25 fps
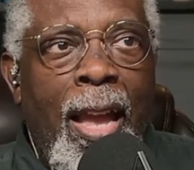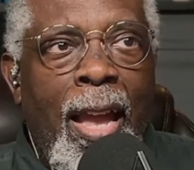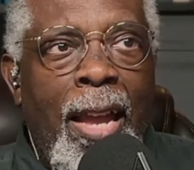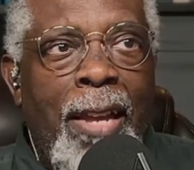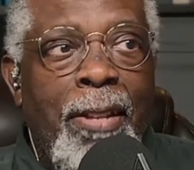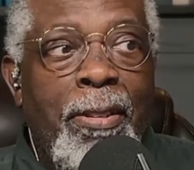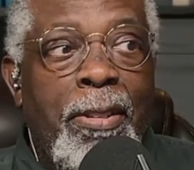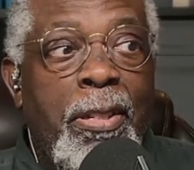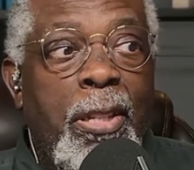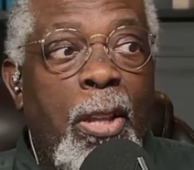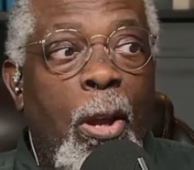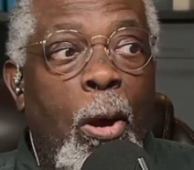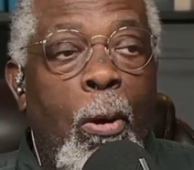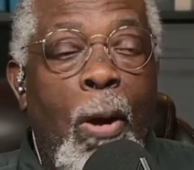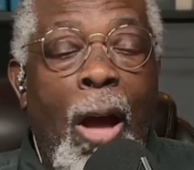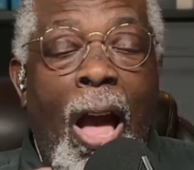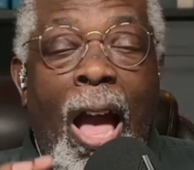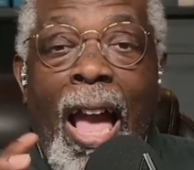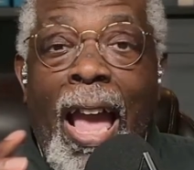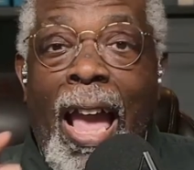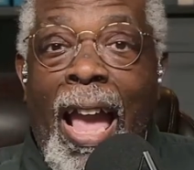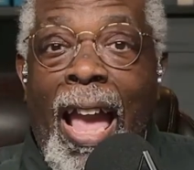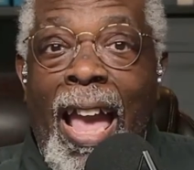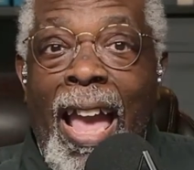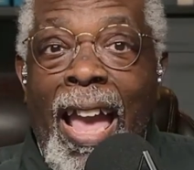And so
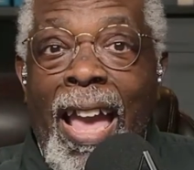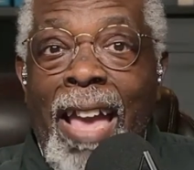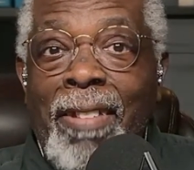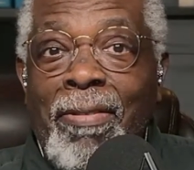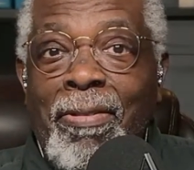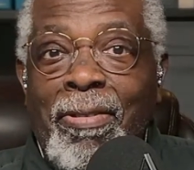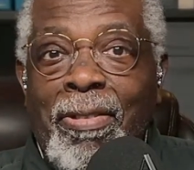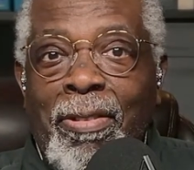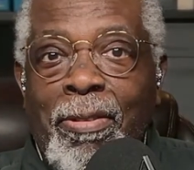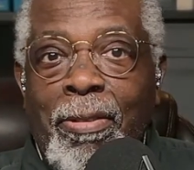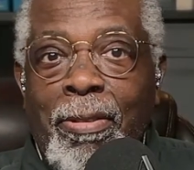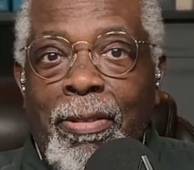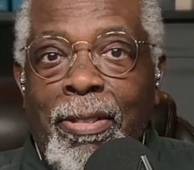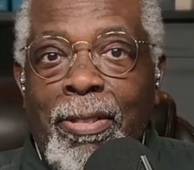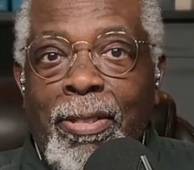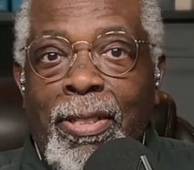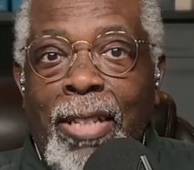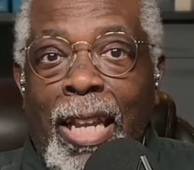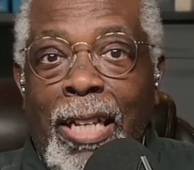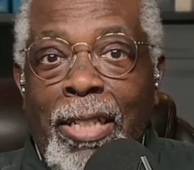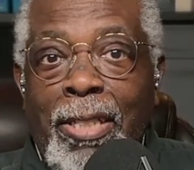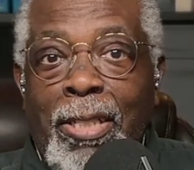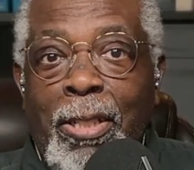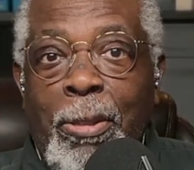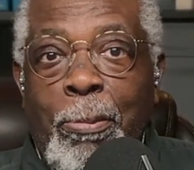I asked
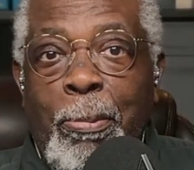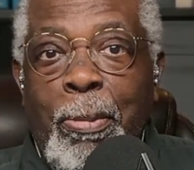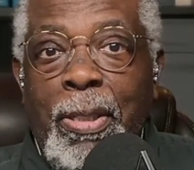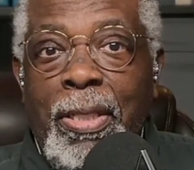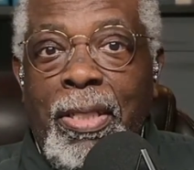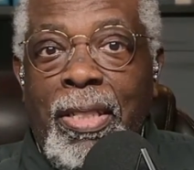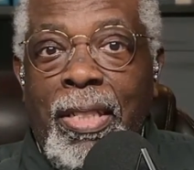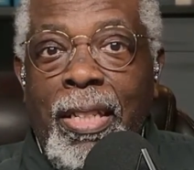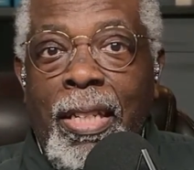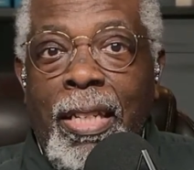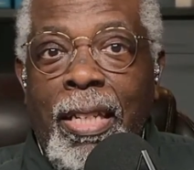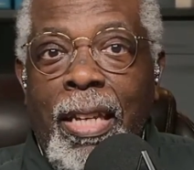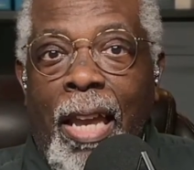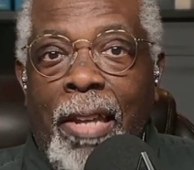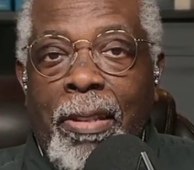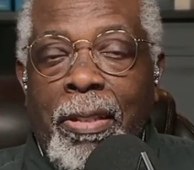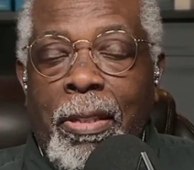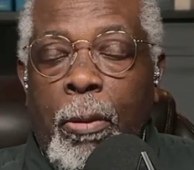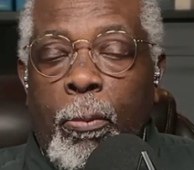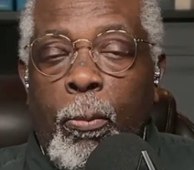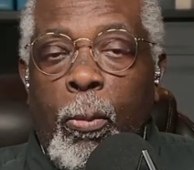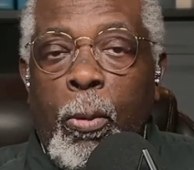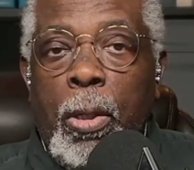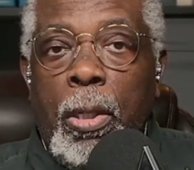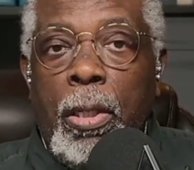ChatGPT, I
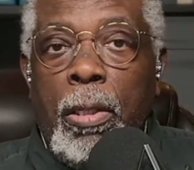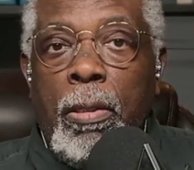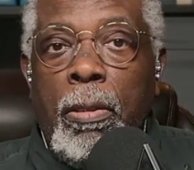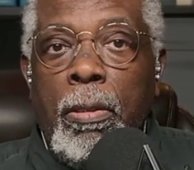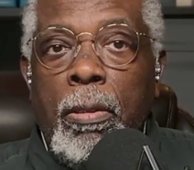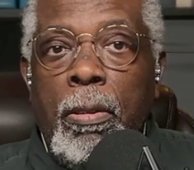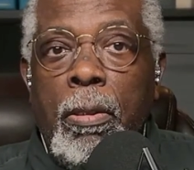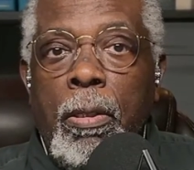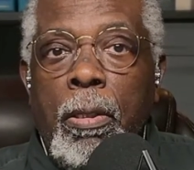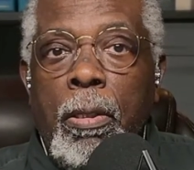said, well,